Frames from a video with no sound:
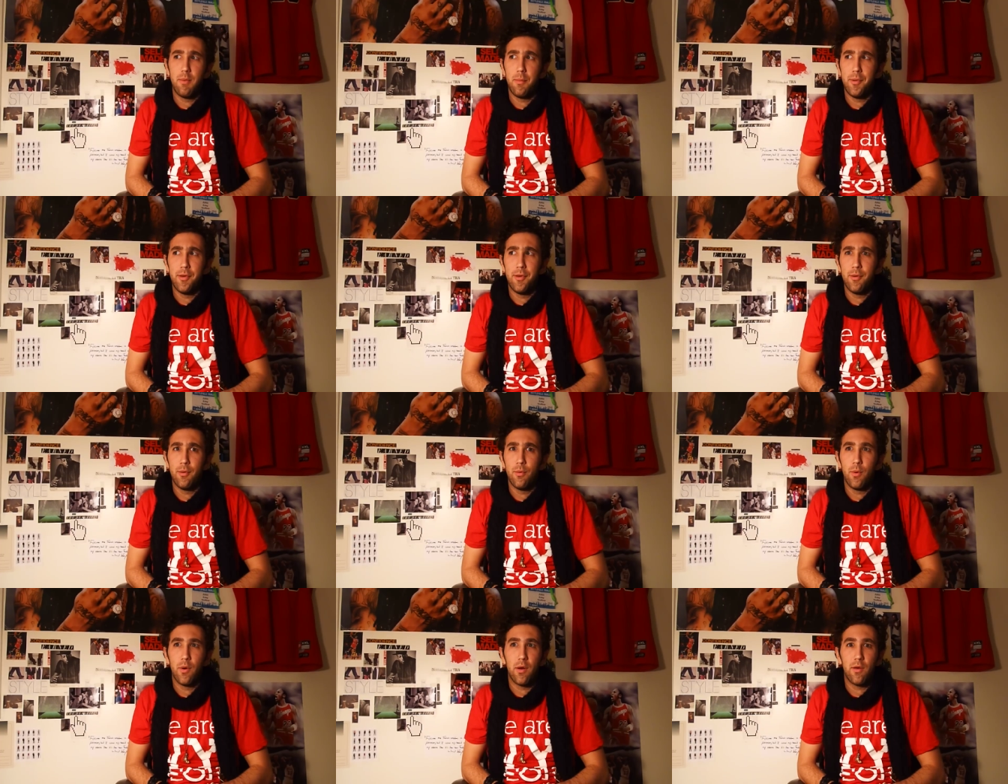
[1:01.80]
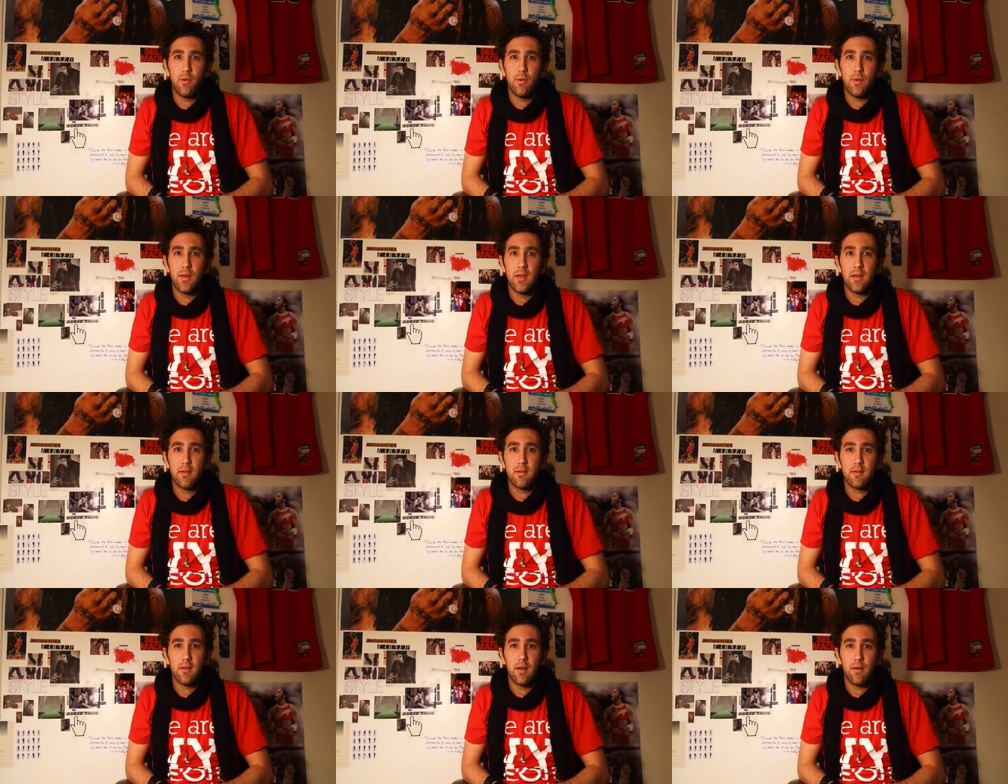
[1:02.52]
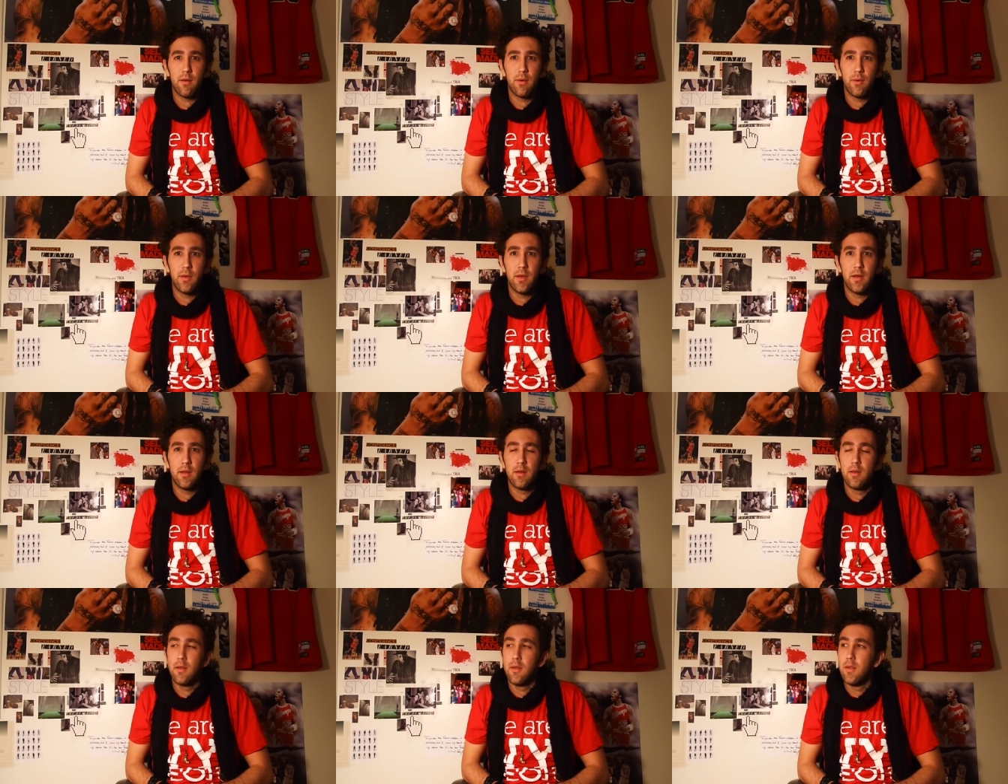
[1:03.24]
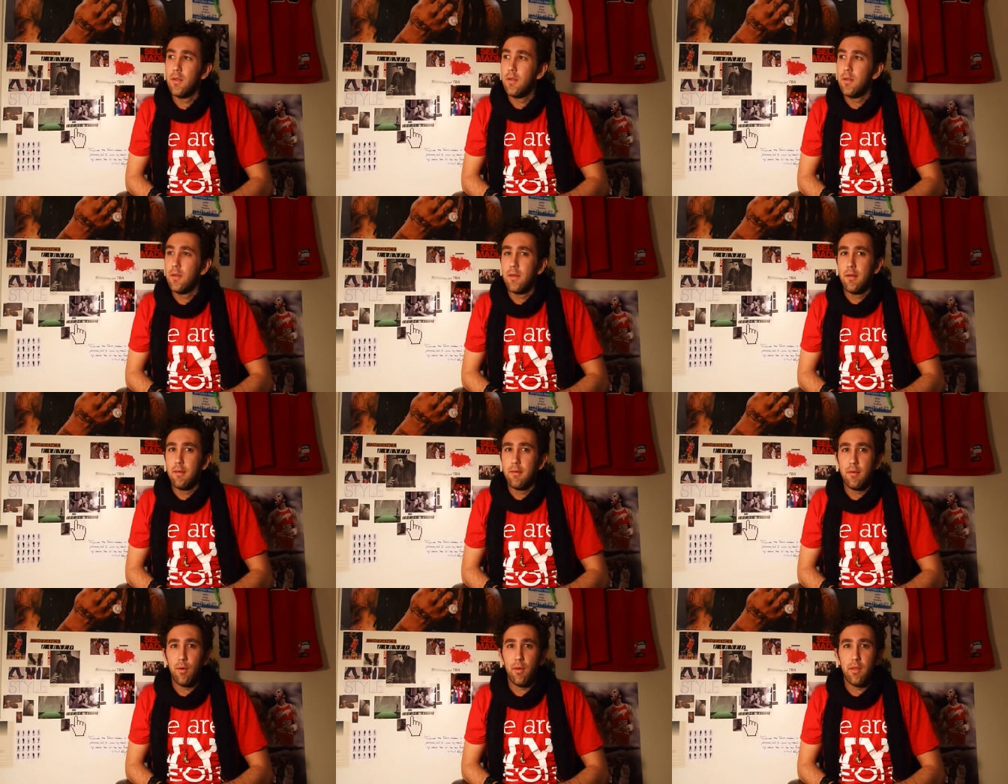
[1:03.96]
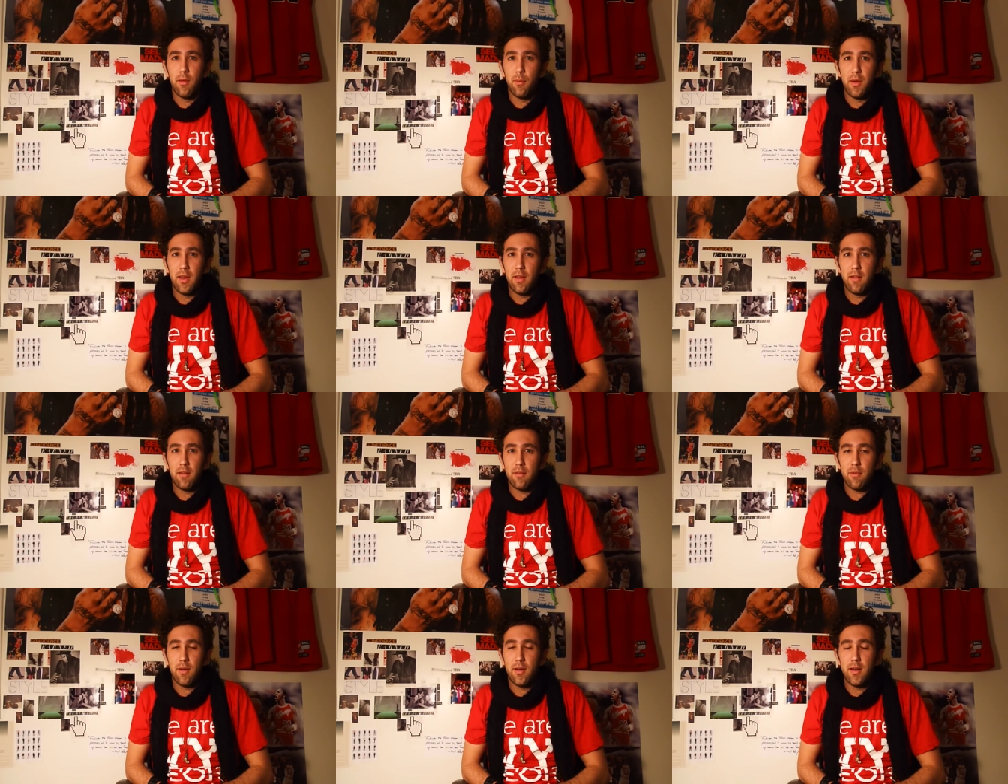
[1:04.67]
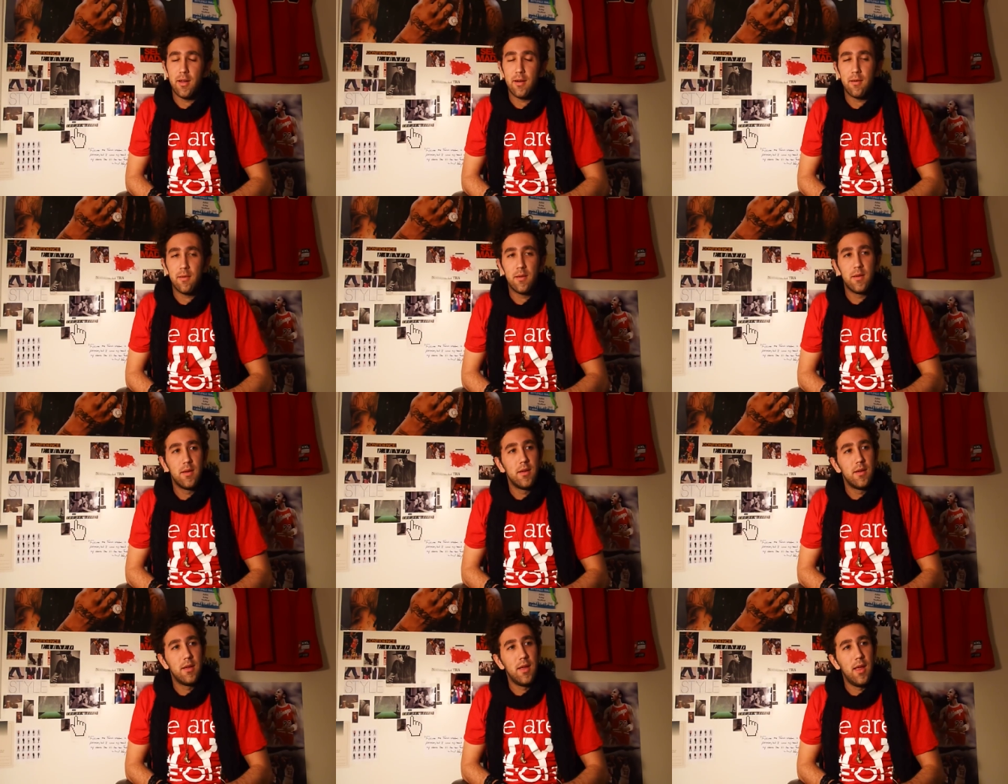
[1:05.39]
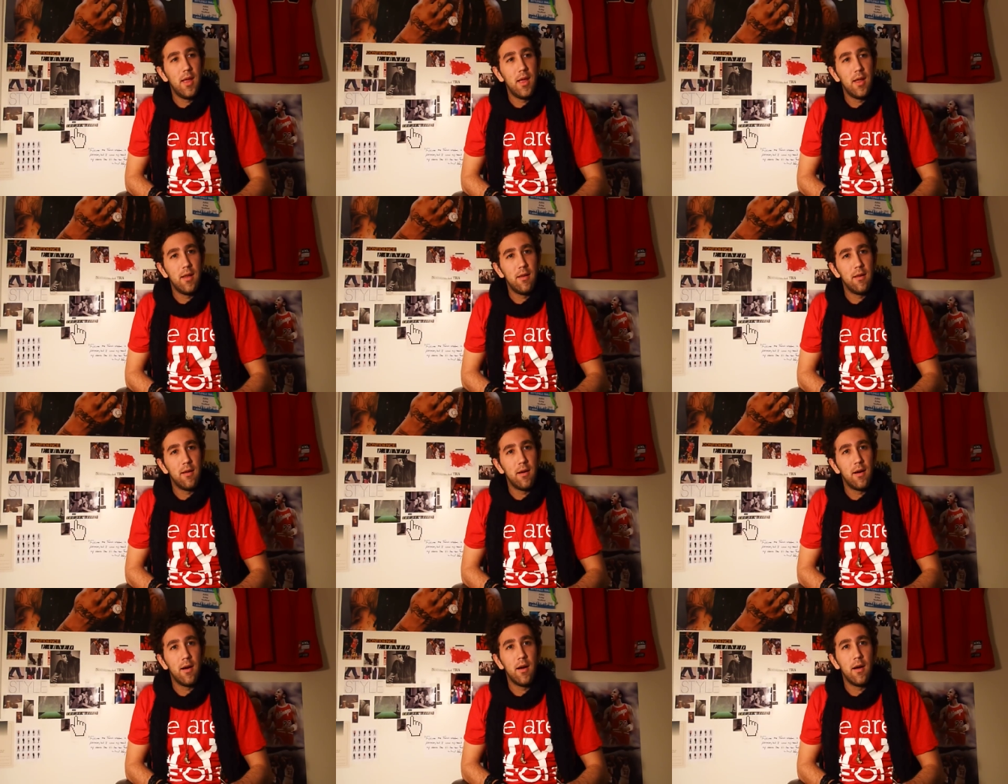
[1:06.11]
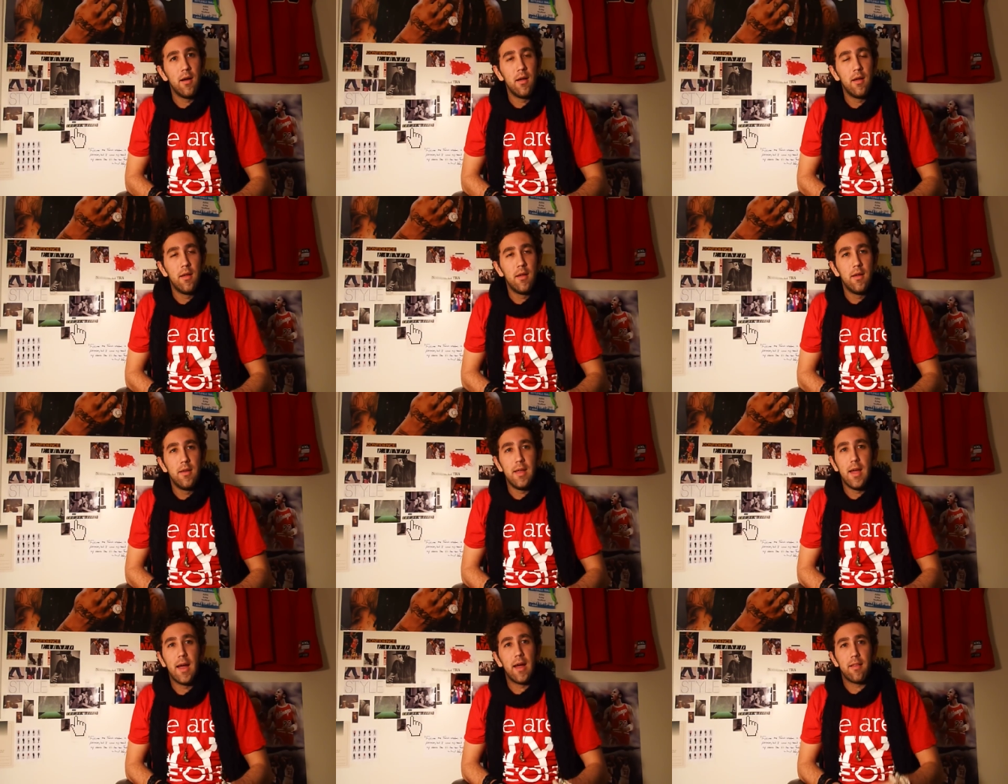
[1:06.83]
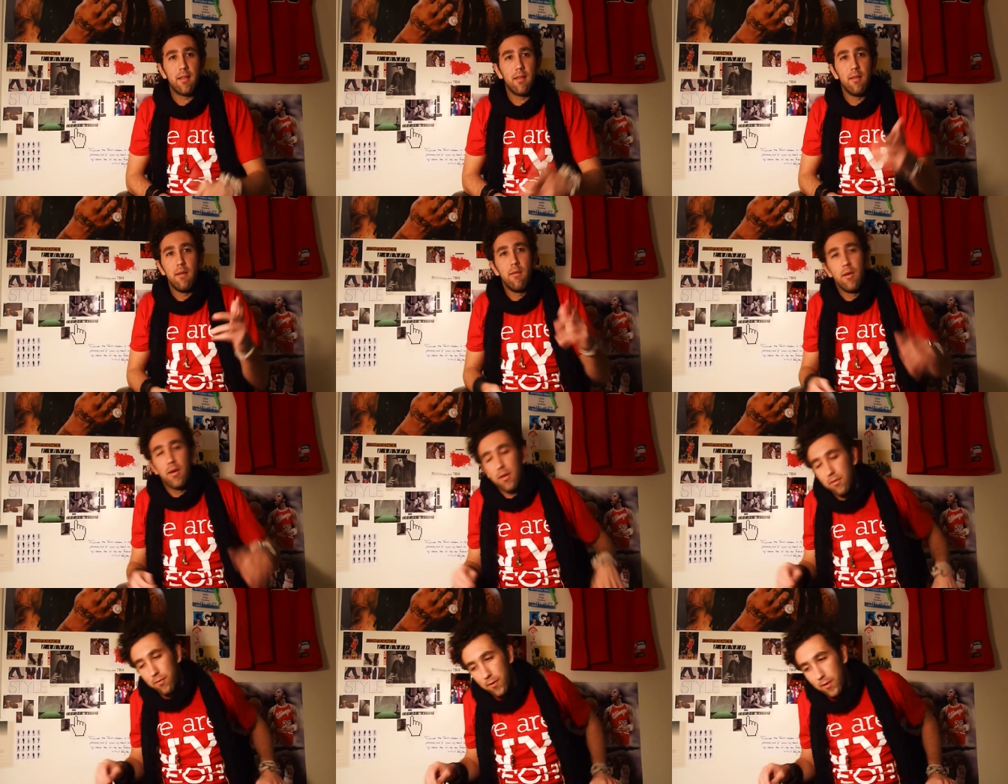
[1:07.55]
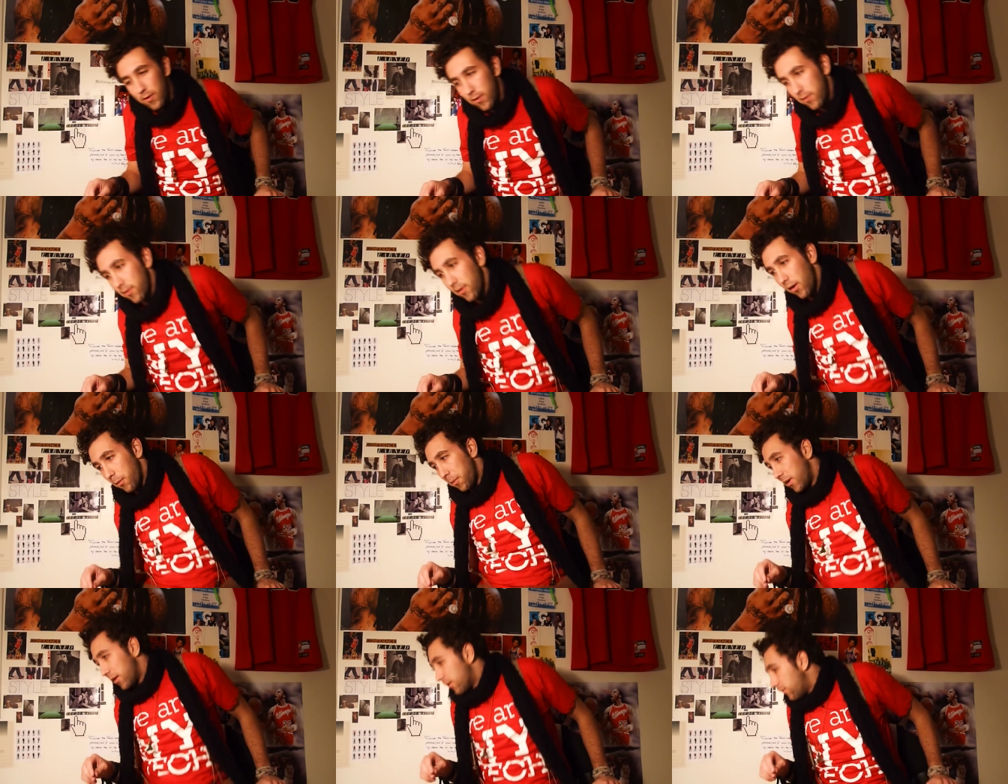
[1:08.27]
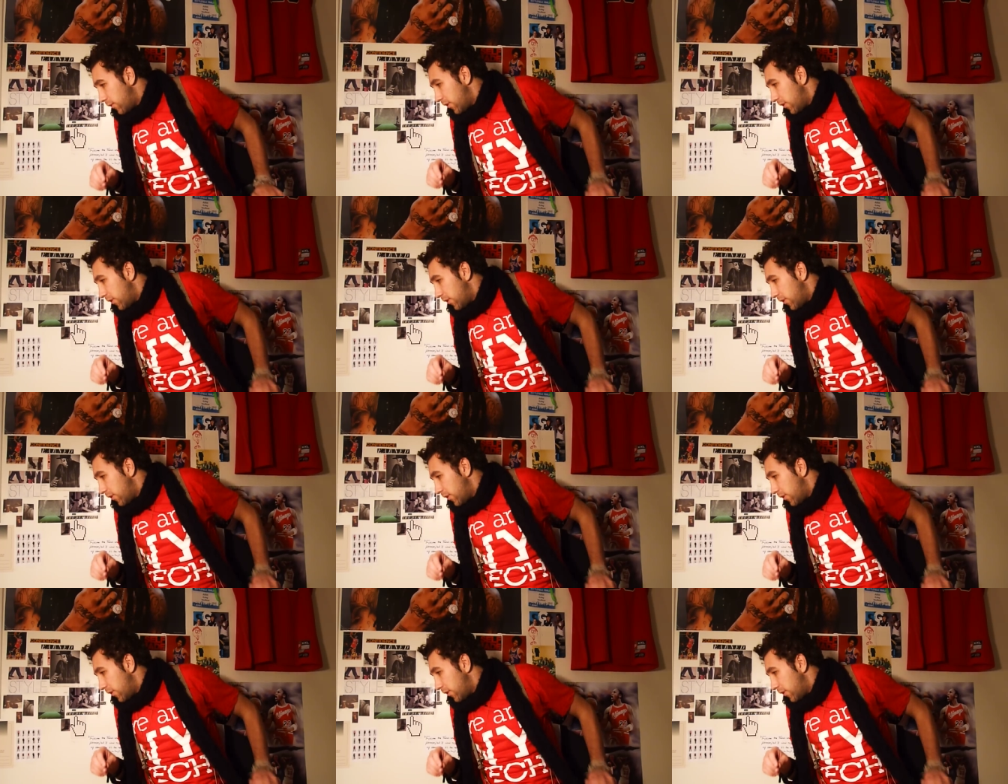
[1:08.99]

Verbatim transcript: maybe do one or two takes. I don't know yet. Totally winging this right now. And uh, yeah, I got the lyrics for her Startup Anthem